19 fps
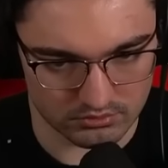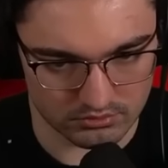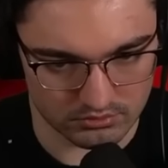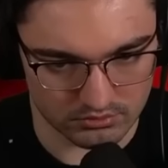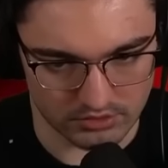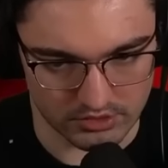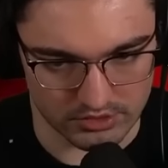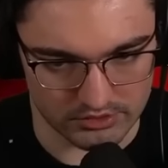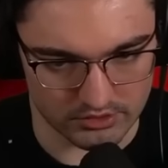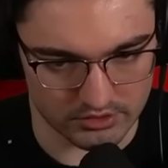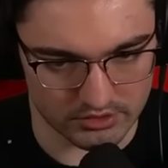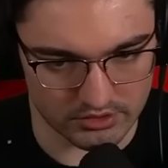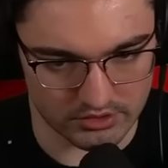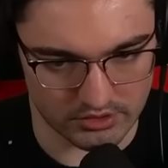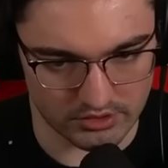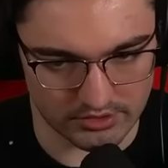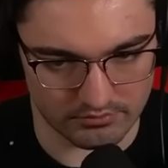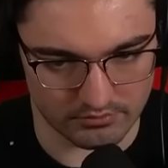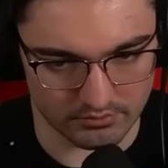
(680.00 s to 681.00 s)
Alright, so this is
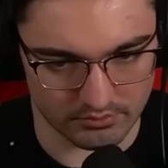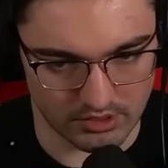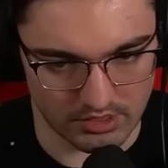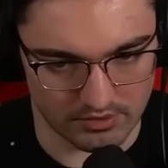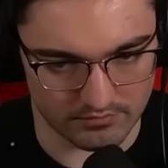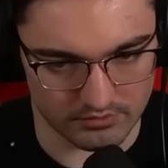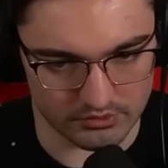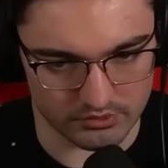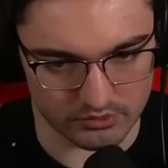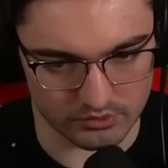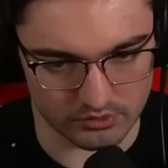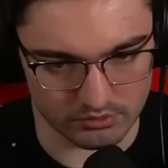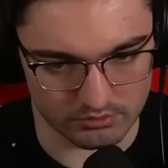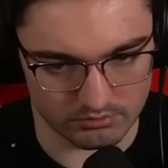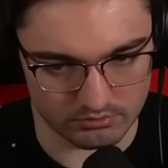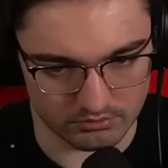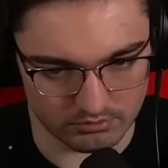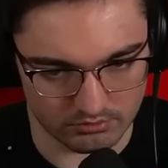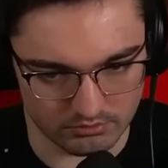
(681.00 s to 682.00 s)
collect from conference
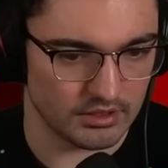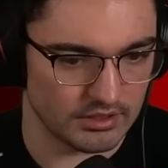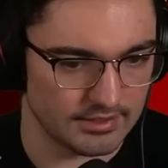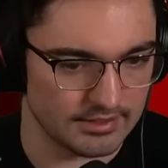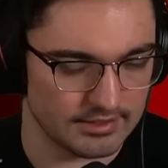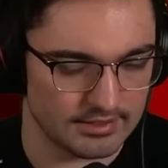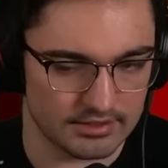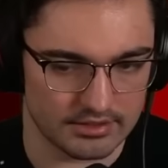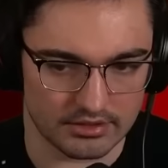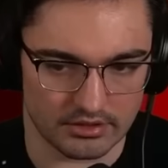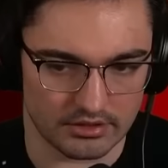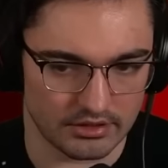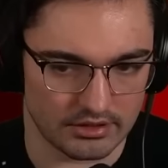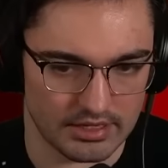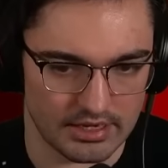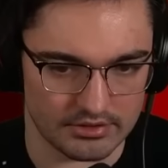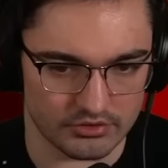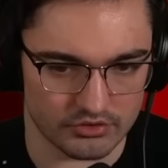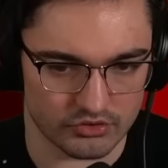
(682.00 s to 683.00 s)
room.
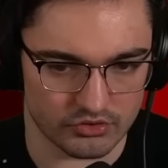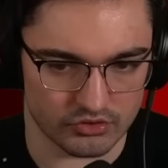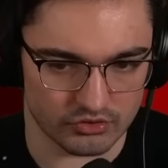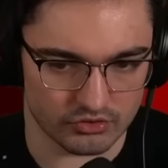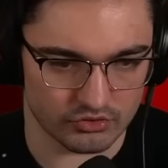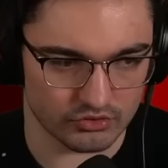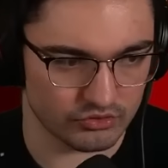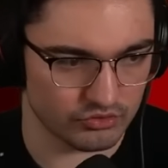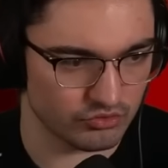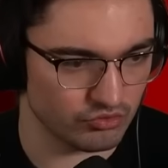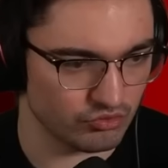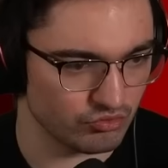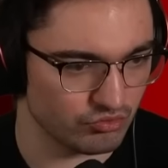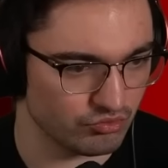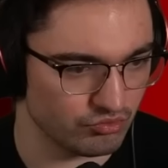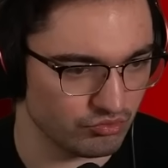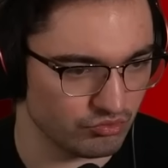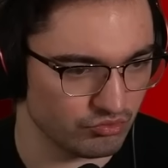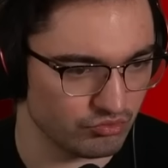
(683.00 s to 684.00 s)
Let's...
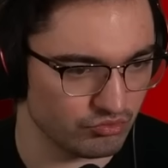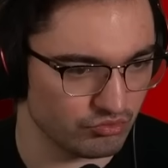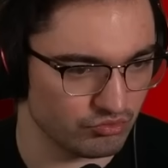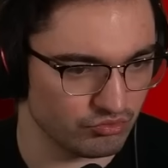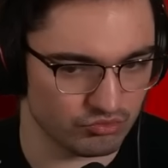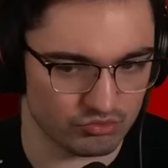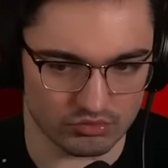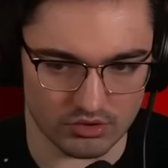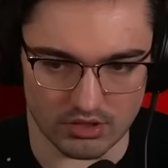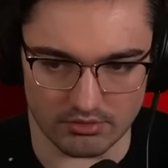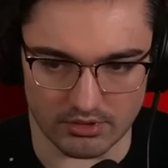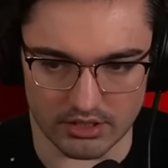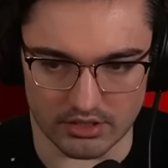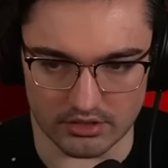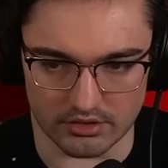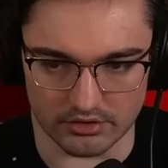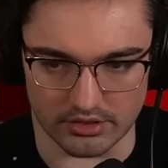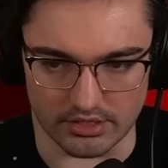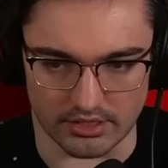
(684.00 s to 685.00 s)
Yeah, why the
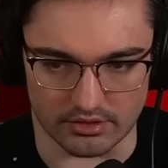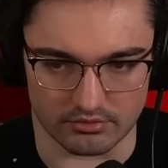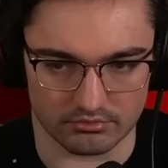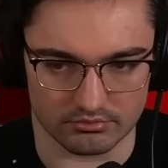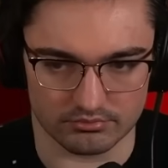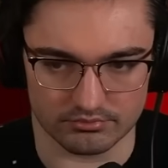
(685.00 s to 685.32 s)
hell not?